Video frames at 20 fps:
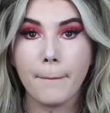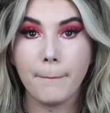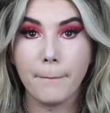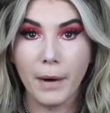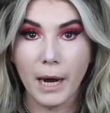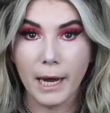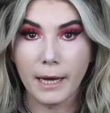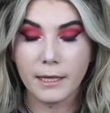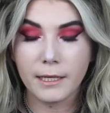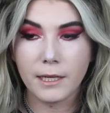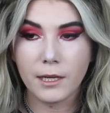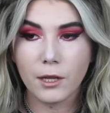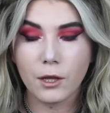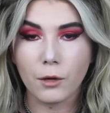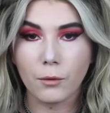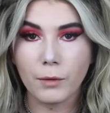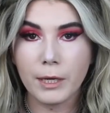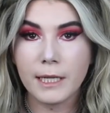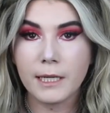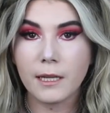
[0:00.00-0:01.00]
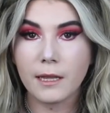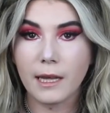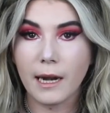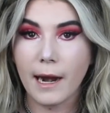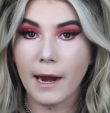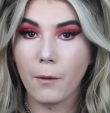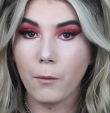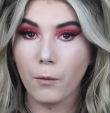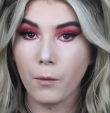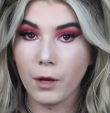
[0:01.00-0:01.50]
But the reason that
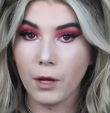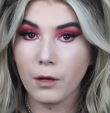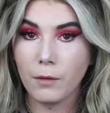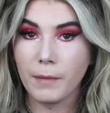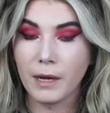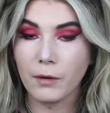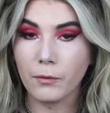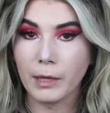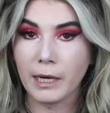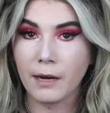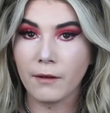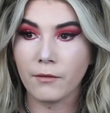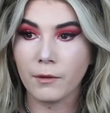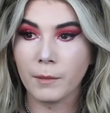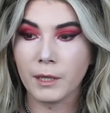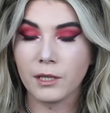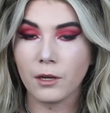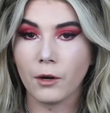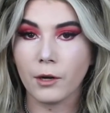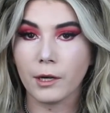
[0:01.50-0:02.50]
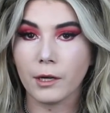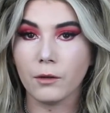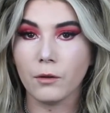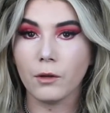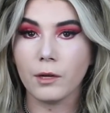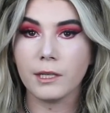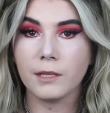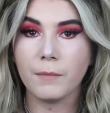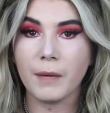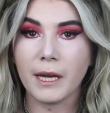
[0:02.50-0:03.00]
I will be reading from this
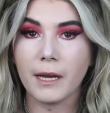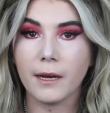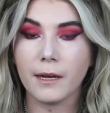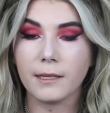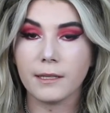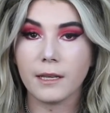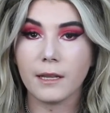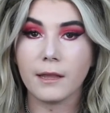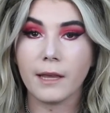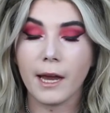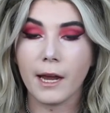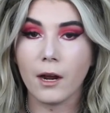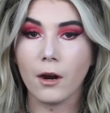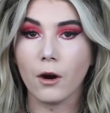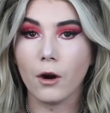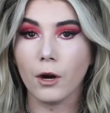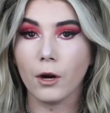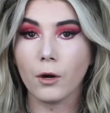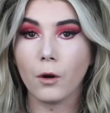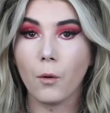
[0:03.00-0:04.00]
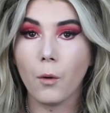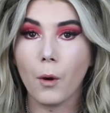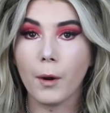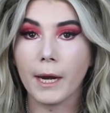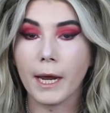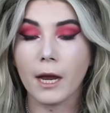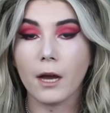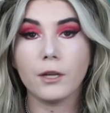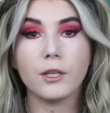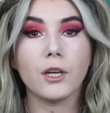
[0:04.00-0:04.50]
article is because they are
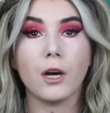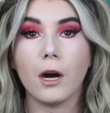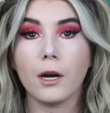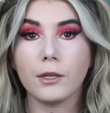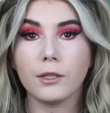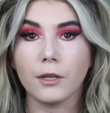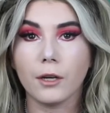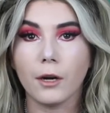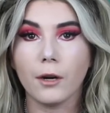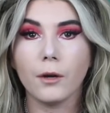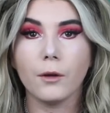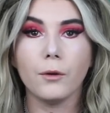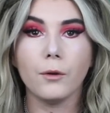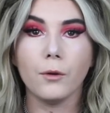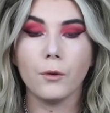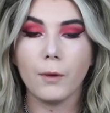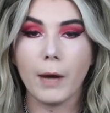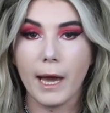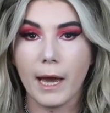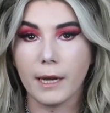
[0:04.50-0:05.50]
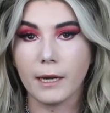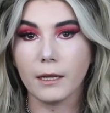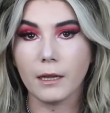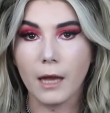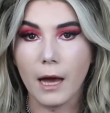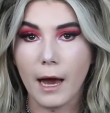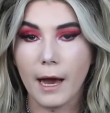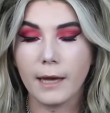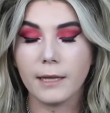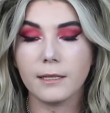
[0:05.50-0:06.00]
quoting a doctor who
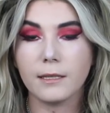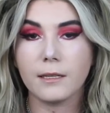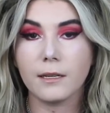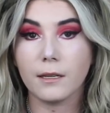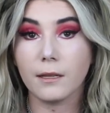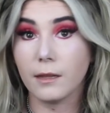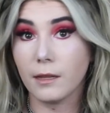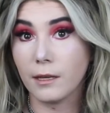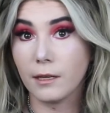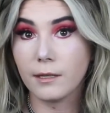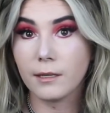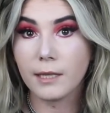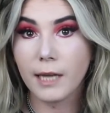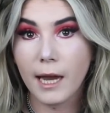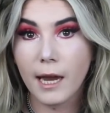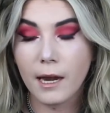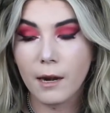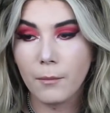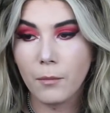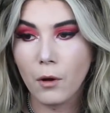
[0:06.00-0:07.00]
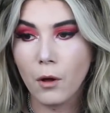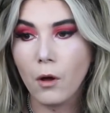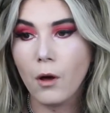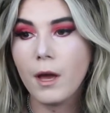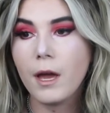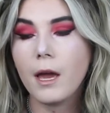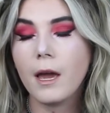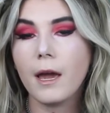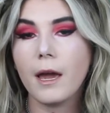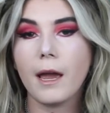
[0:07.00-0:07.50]
analyzed this cannibal,